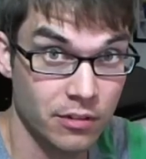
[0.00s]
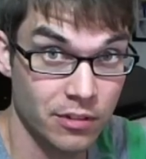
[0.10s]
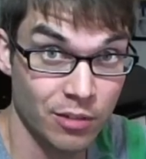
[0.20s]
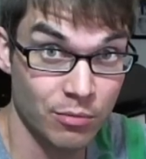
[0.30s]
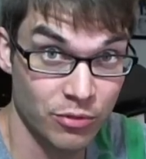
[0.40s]

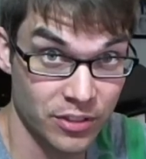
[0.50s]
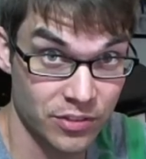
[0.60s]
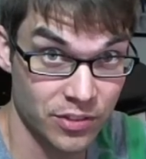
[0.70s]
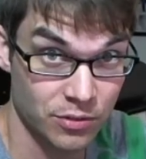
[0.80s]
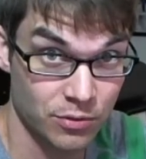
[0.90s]
come fix
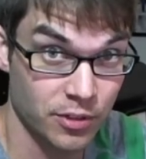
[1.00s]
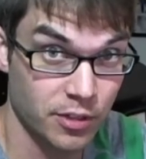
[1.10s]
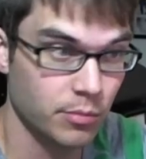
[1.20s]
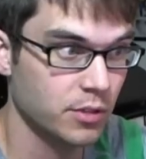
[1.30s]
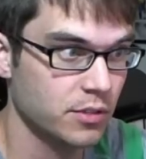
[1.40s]
this for
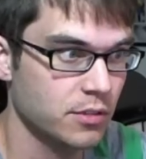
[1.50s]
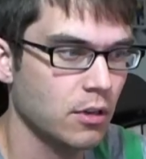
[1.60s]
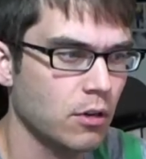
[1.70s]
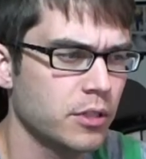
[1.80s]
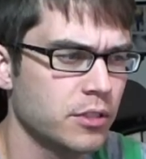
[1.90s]
them because it's
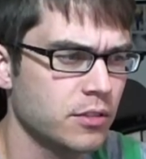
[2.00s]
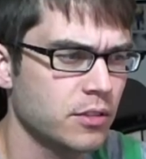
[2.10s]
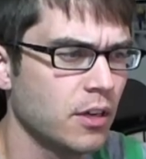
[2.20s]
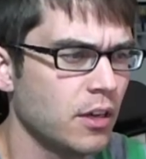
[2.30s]
always